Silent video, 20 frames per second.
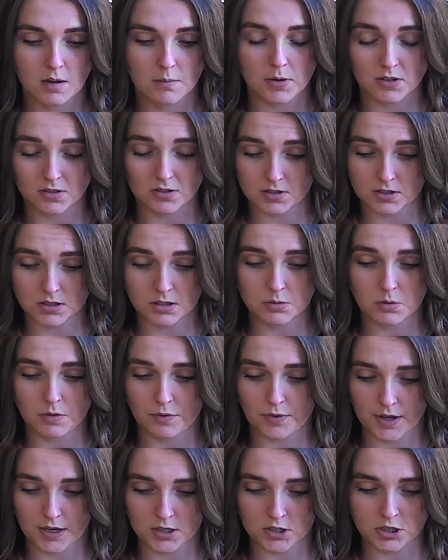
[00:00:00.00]
Personal
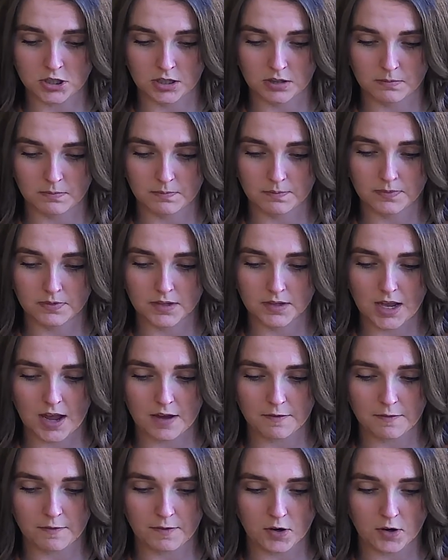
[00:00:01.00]
reflection.
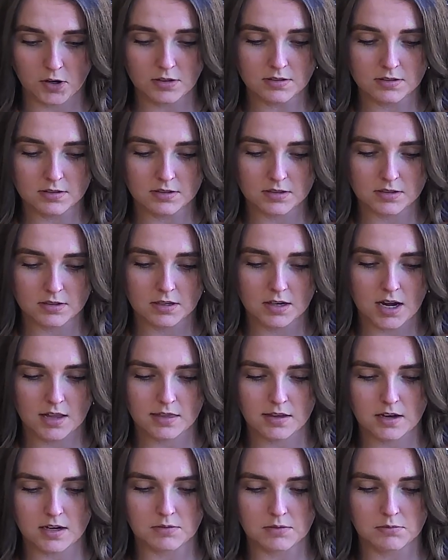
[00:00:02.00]
At first, I
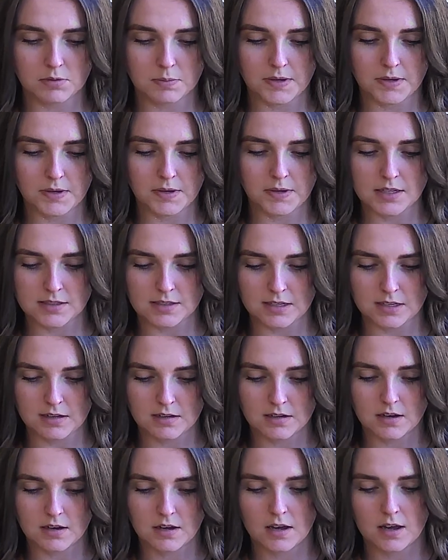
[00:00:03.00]
thought it would be easy.
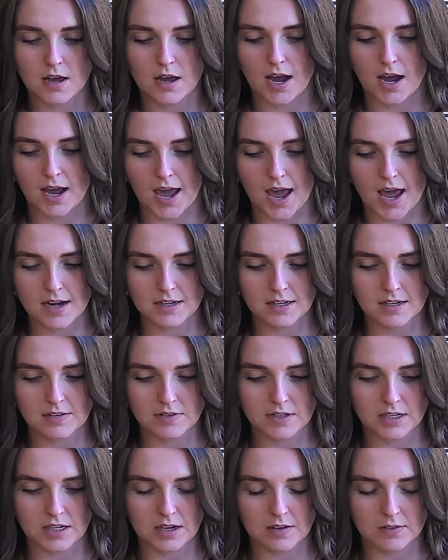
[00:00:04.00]
I hadn't
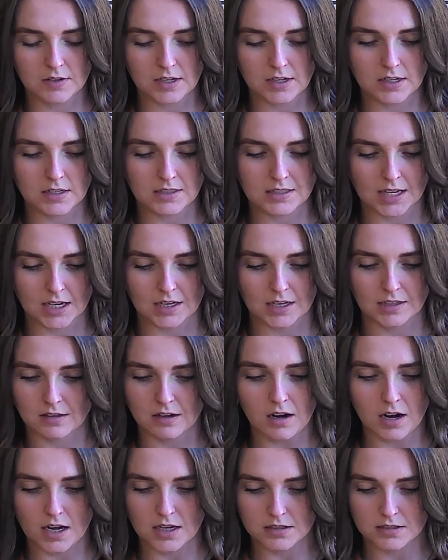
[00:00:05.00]
even given it a second
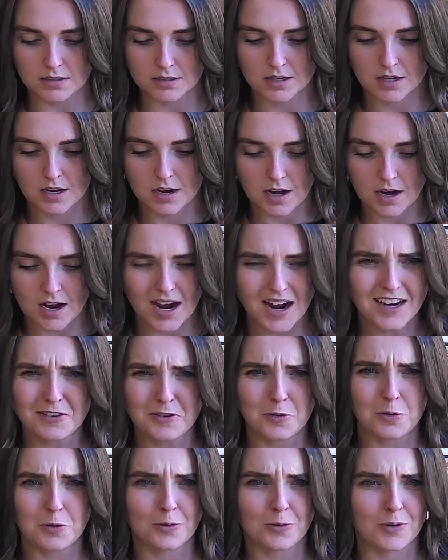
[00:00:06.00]
thought. I
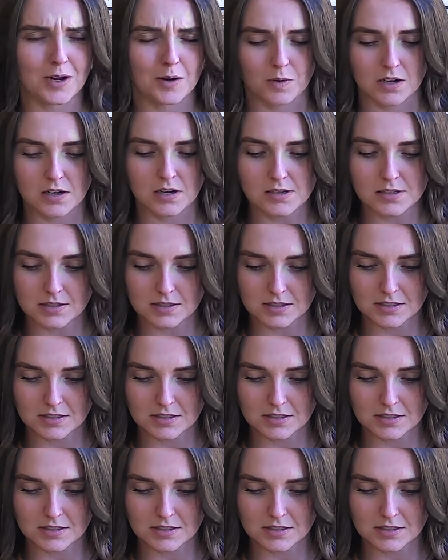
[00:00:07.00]
knew who I was.